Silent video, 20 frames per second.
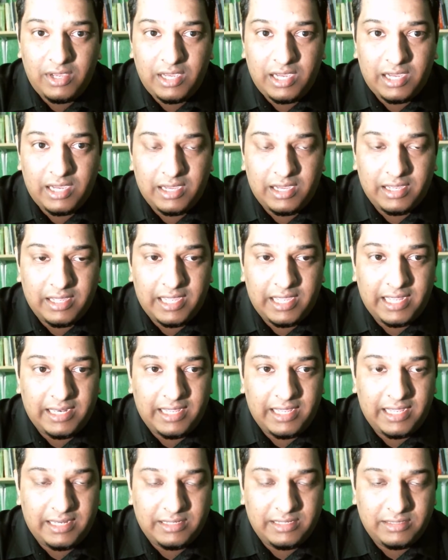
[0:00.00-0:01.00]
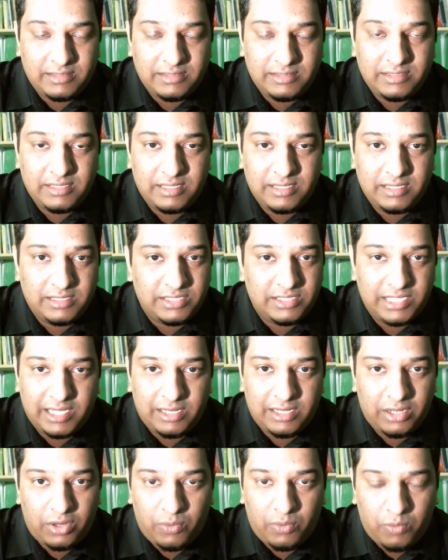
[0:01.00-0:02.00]
and
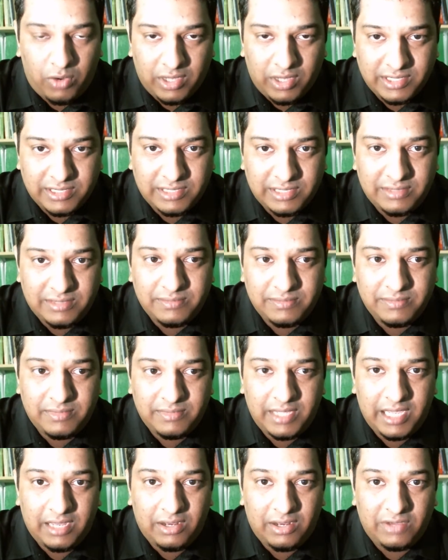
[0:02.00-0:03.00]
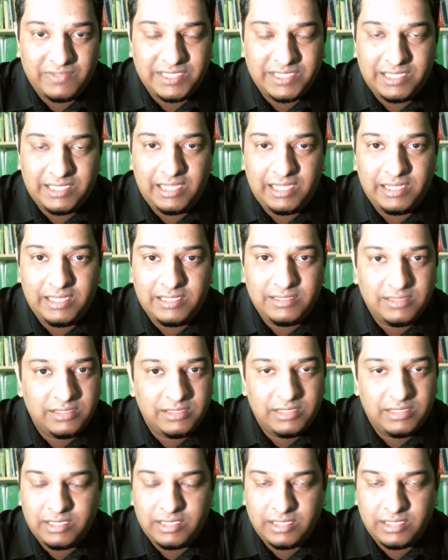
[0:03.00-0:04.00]
drink a lot of water and obviously
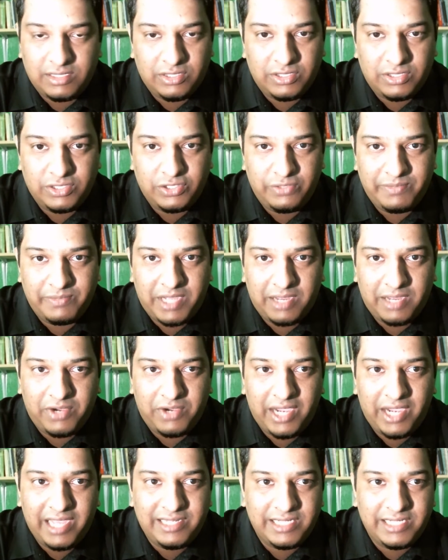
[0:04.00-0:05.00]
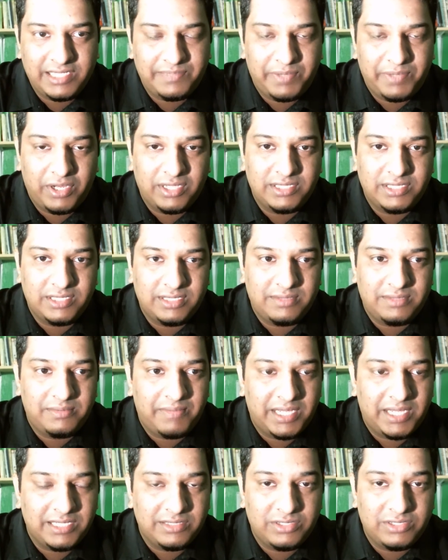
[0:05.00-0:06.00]
consume carbohydrates because the
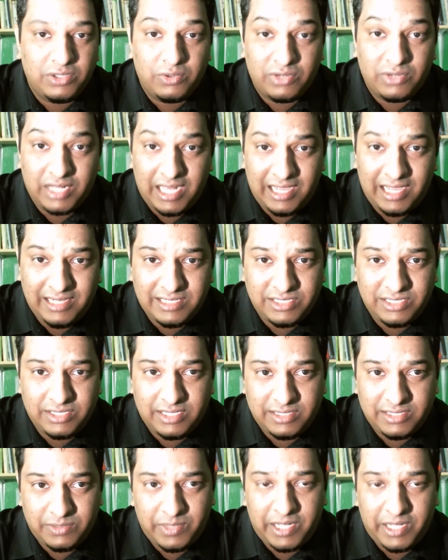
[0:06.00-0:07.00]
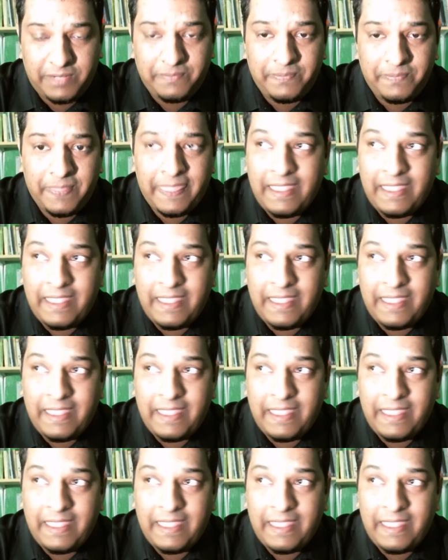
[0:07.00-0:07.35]
muscles hold glycogen as well.